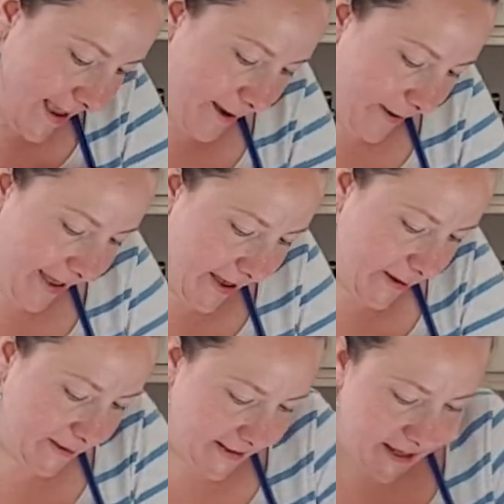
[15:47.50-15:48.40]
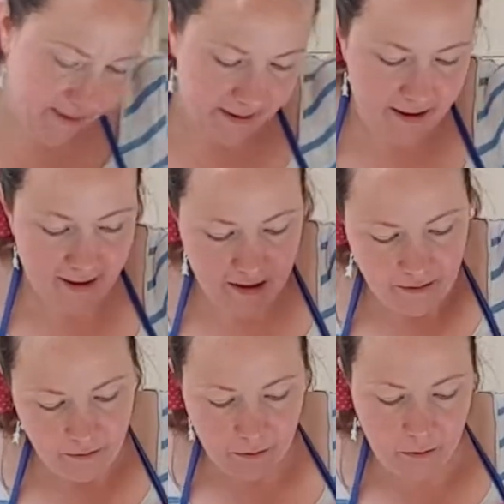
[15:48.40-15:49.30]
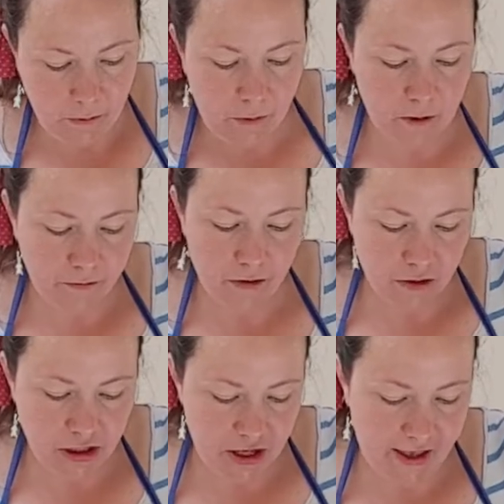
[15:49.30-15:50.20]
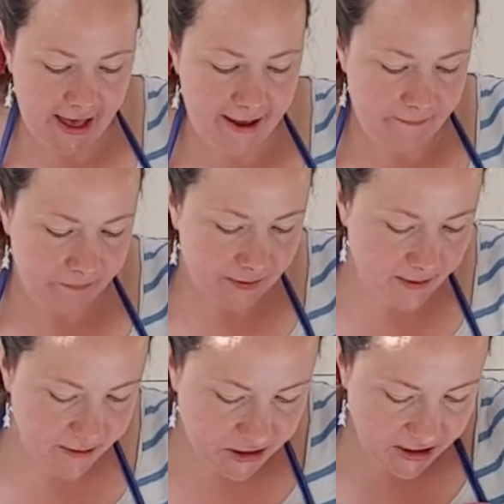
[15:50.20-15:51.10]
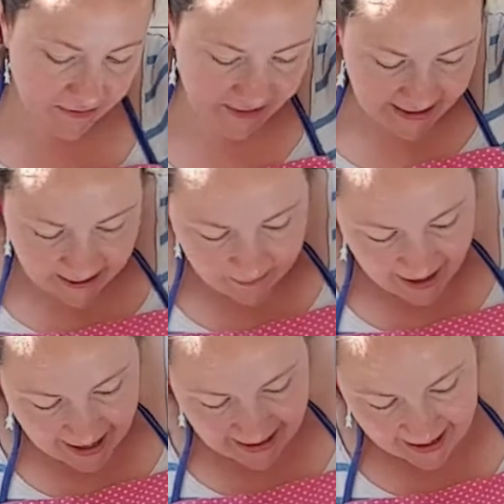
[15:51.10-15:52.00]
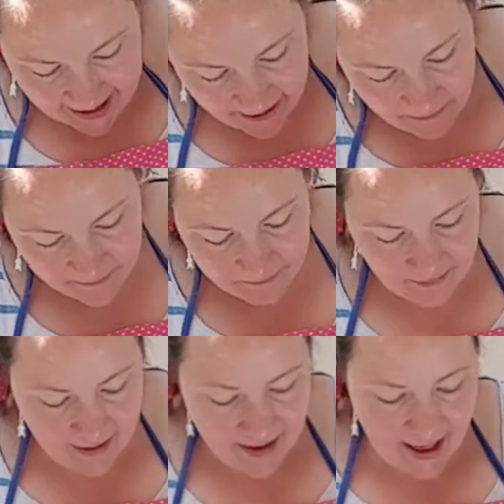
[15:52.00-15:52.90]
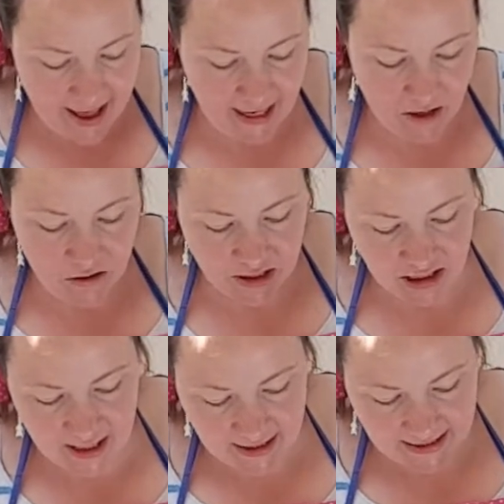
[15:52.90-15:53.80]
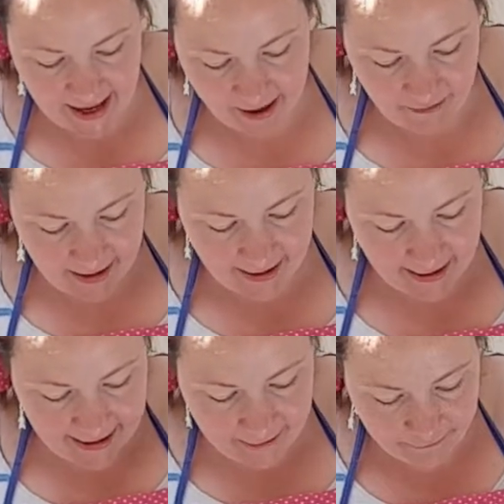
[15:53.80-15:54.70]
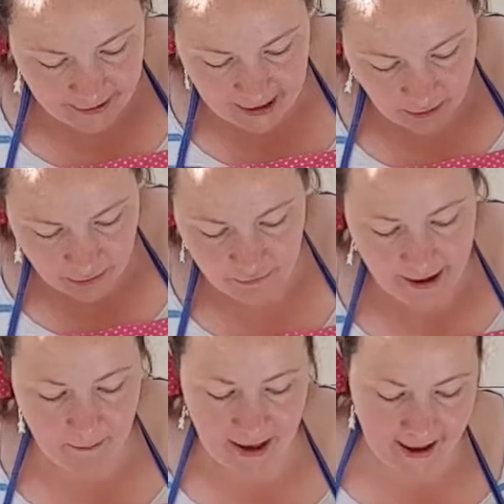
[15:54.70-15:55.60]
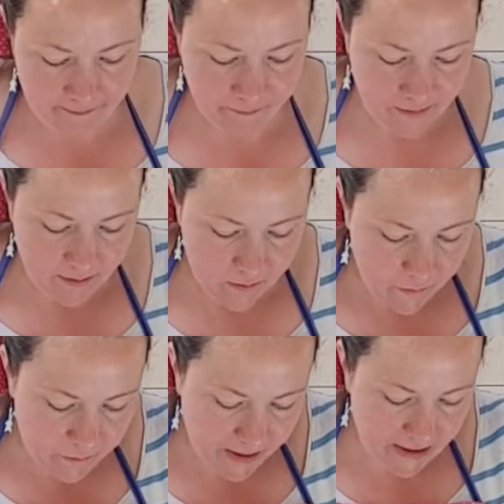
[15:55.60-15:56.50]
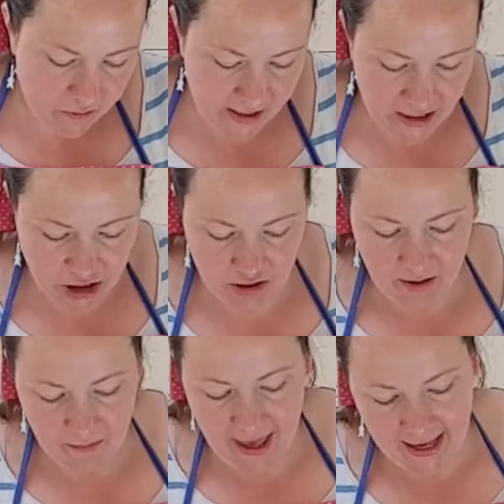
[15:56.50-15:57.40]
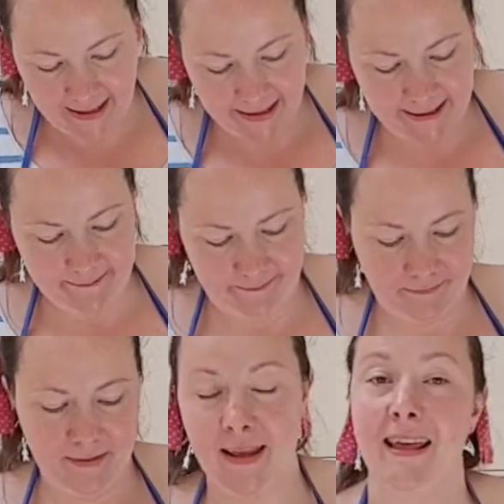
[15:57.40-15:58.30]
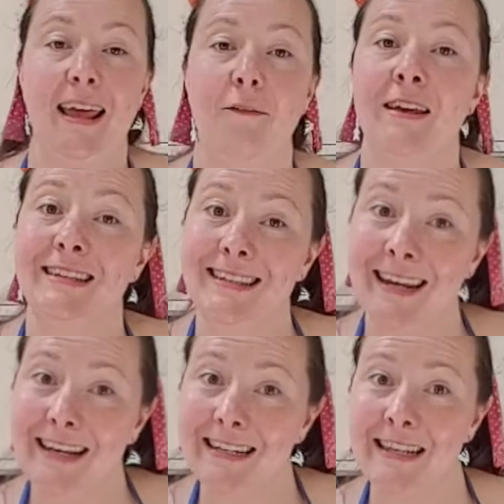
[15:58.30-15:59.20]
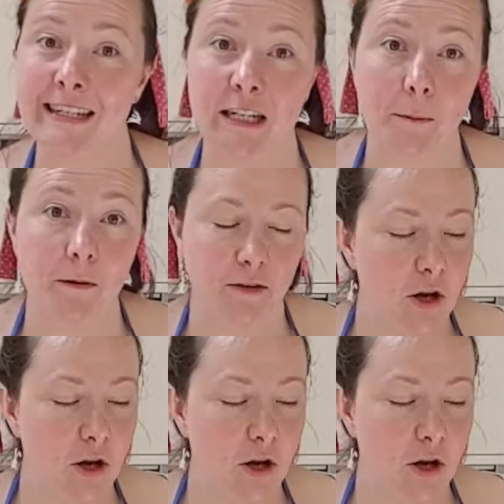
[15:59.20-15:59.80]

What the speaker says: There we go. So all of your sugar should have disappeared now, and you should just have a lovely creamy buttery sugar mix. If it sticks to the